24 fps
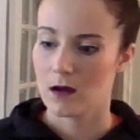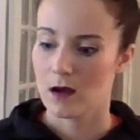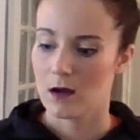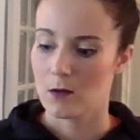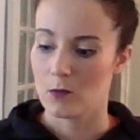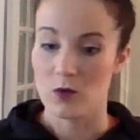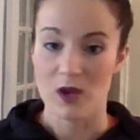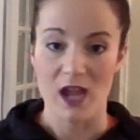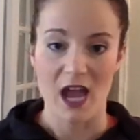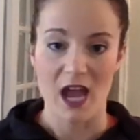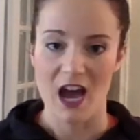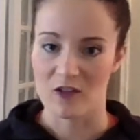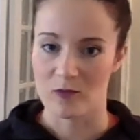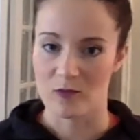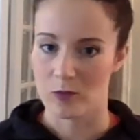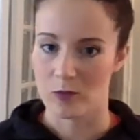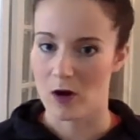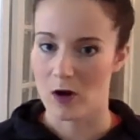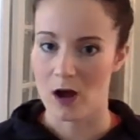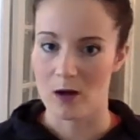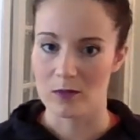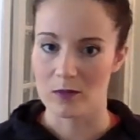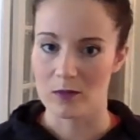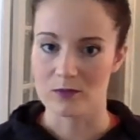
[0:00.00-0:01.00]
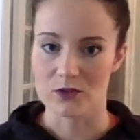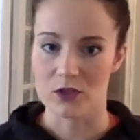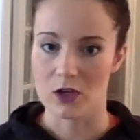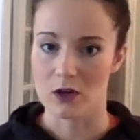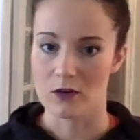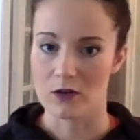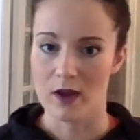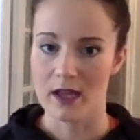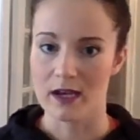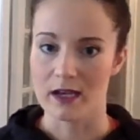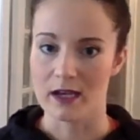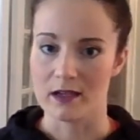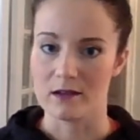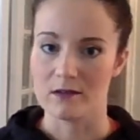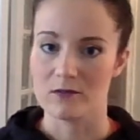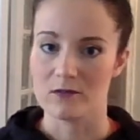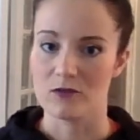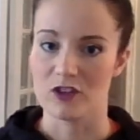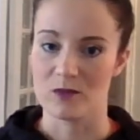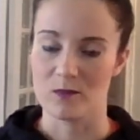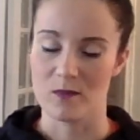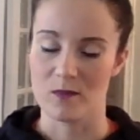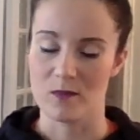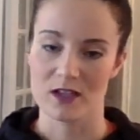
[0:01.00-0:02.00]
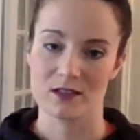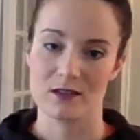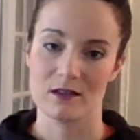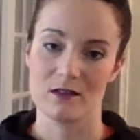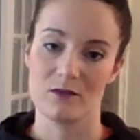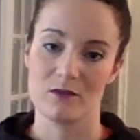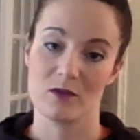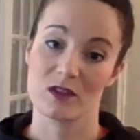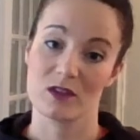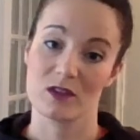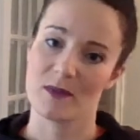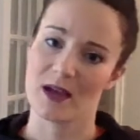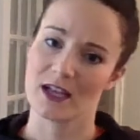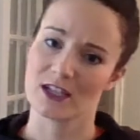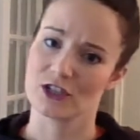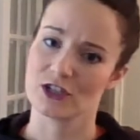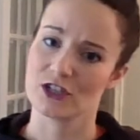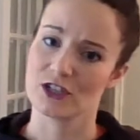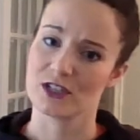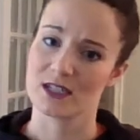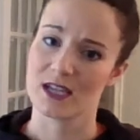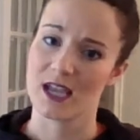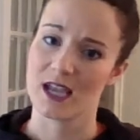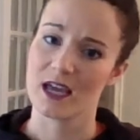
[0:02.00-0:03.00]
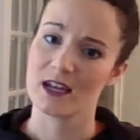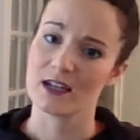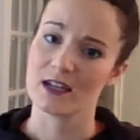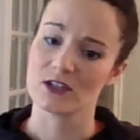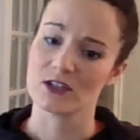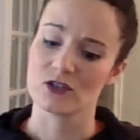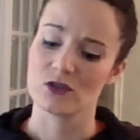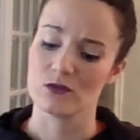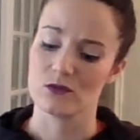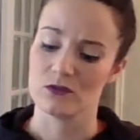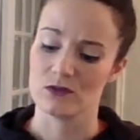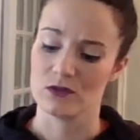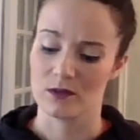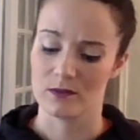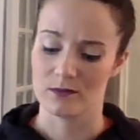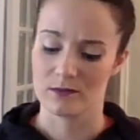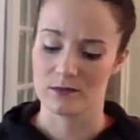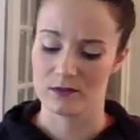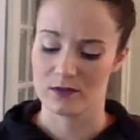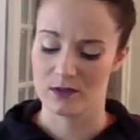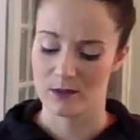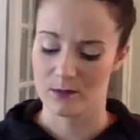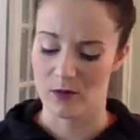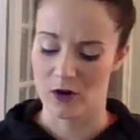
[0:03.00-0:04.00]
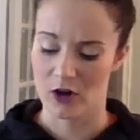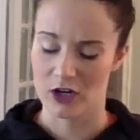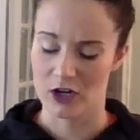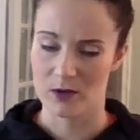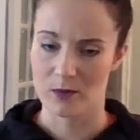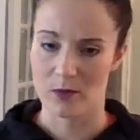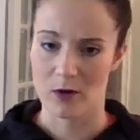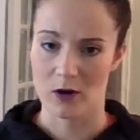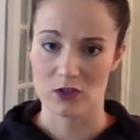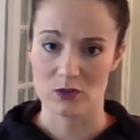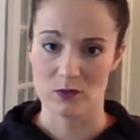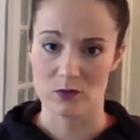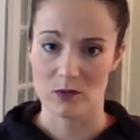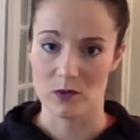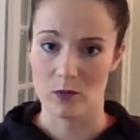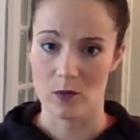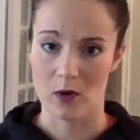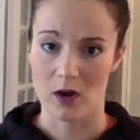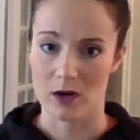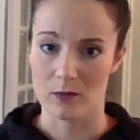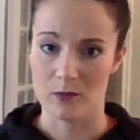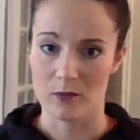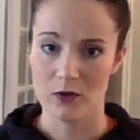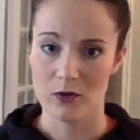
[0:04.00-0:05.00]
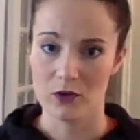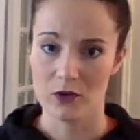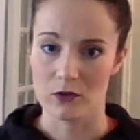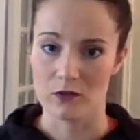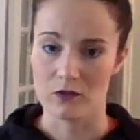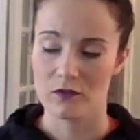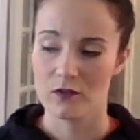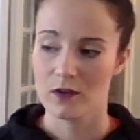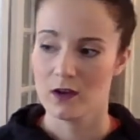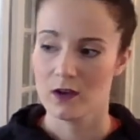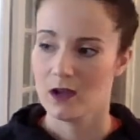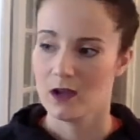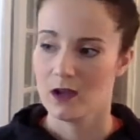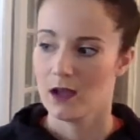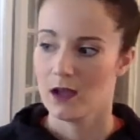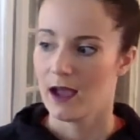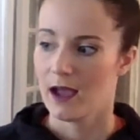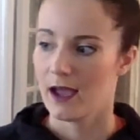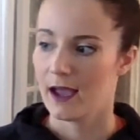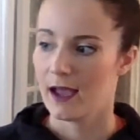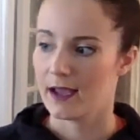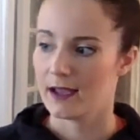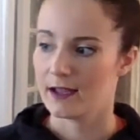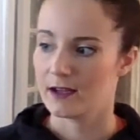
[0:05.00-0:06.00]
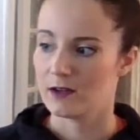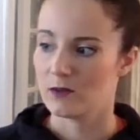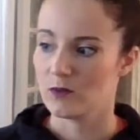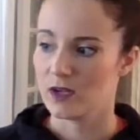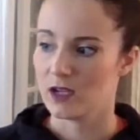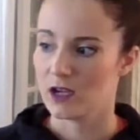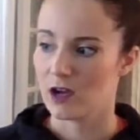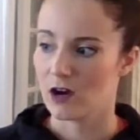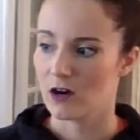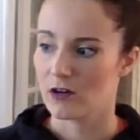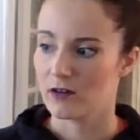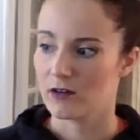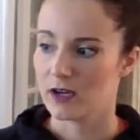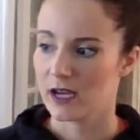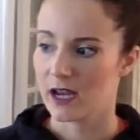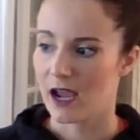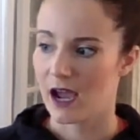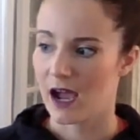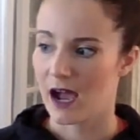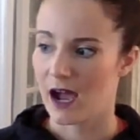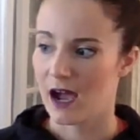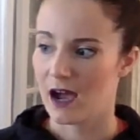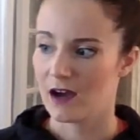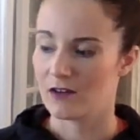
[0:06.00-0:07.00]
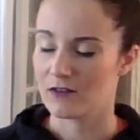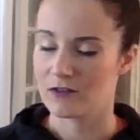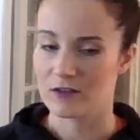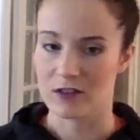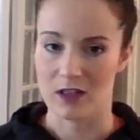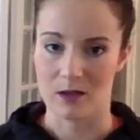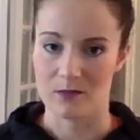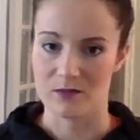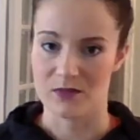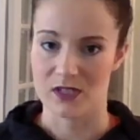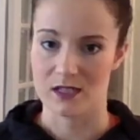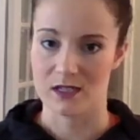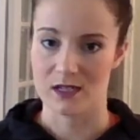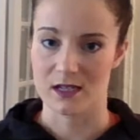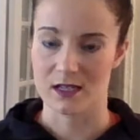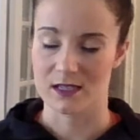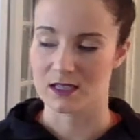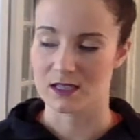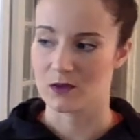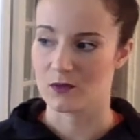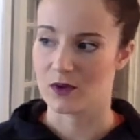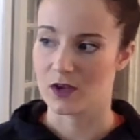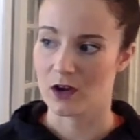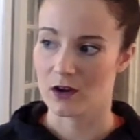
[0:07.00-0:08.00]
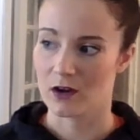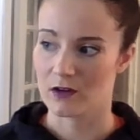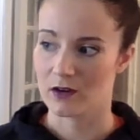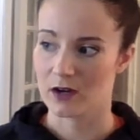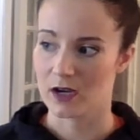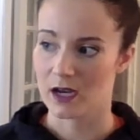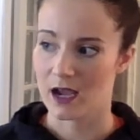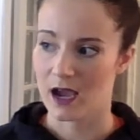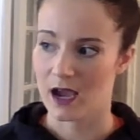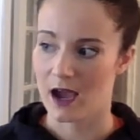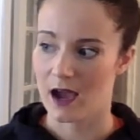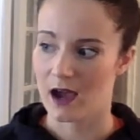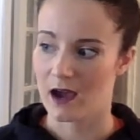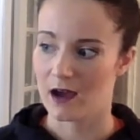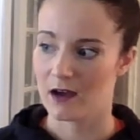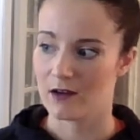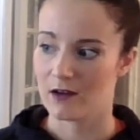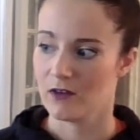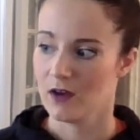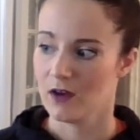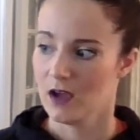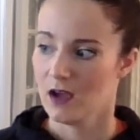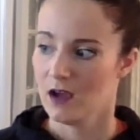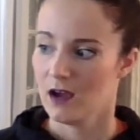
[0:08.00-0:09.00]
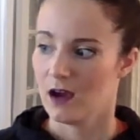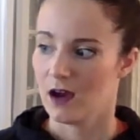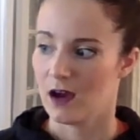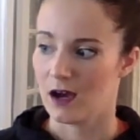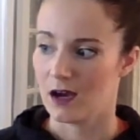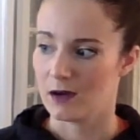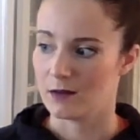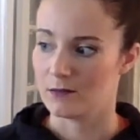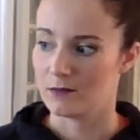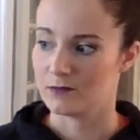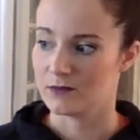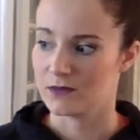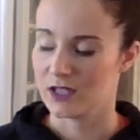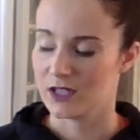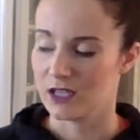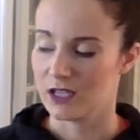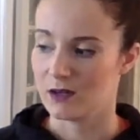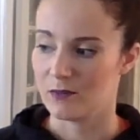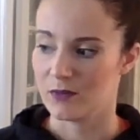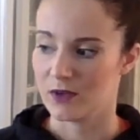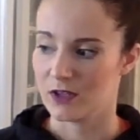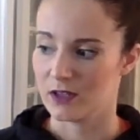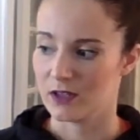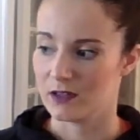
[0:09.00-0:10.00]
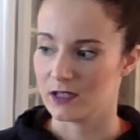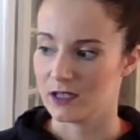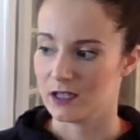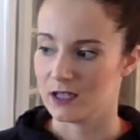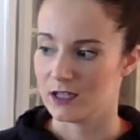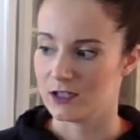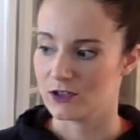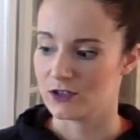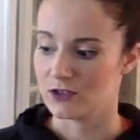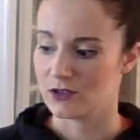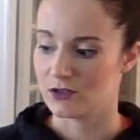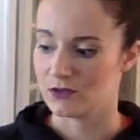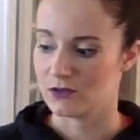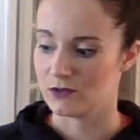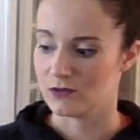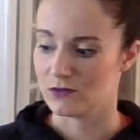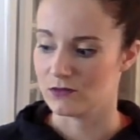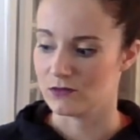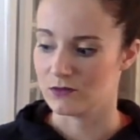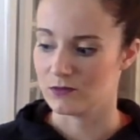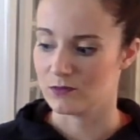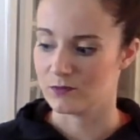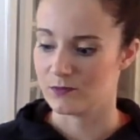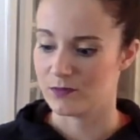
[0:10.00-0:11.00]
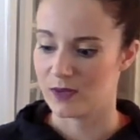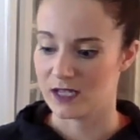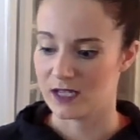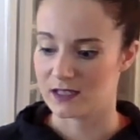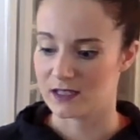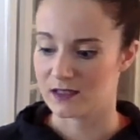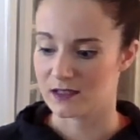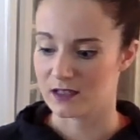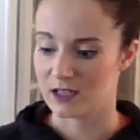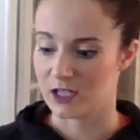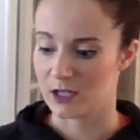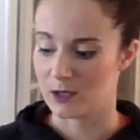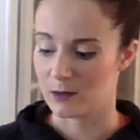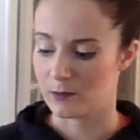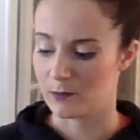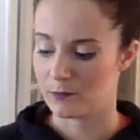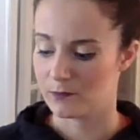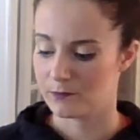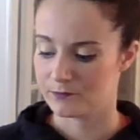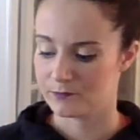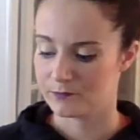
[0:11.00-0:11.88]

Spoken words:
We have problems already with messages getting to the body parts we want to move. And we already have clumsiness, and we already have the inability to basically